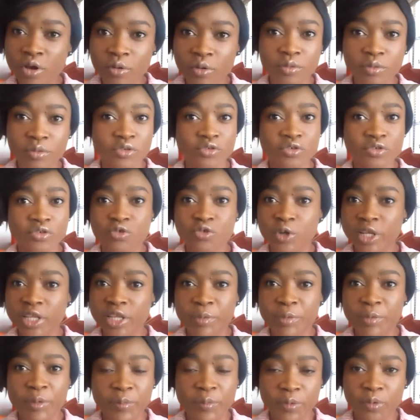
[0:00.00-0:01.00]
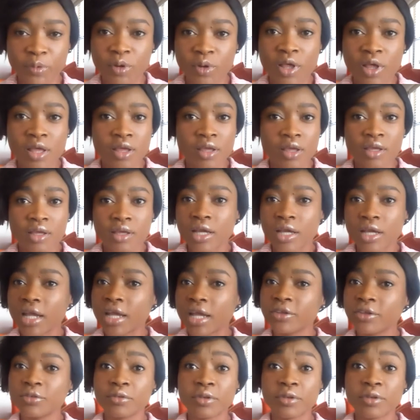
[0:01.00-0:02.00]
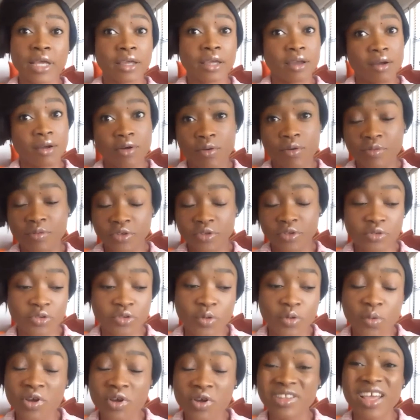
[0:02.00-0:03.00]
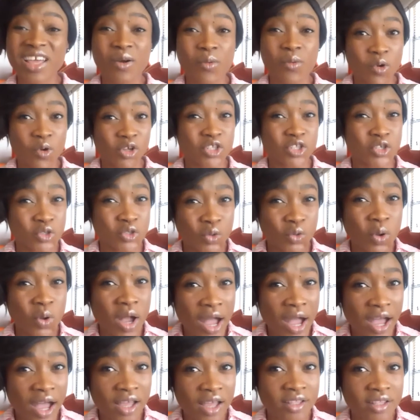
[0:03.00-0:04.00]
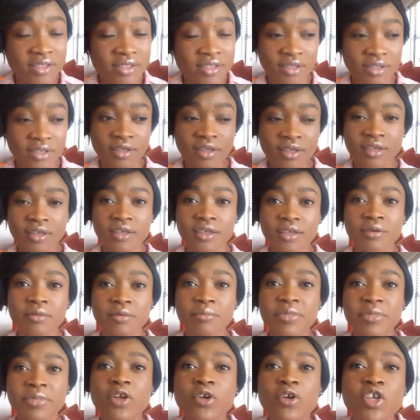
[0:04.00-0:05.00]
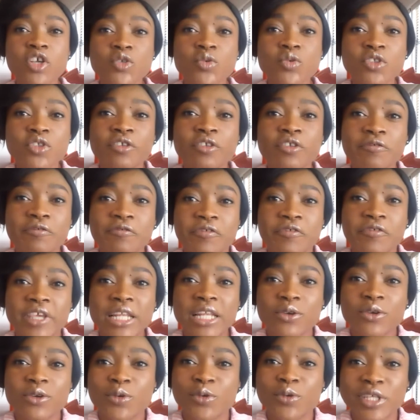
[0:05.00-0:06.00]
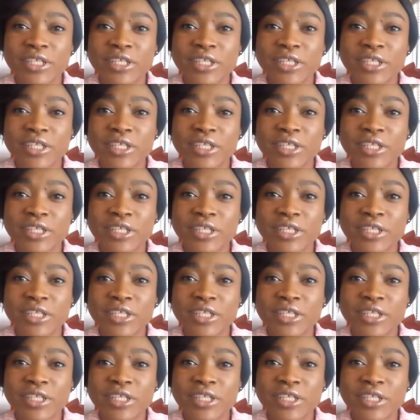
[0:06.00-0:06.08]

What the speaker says: Usually people, and you're like, oh, you know what? I worked so hard. Because we don't feel good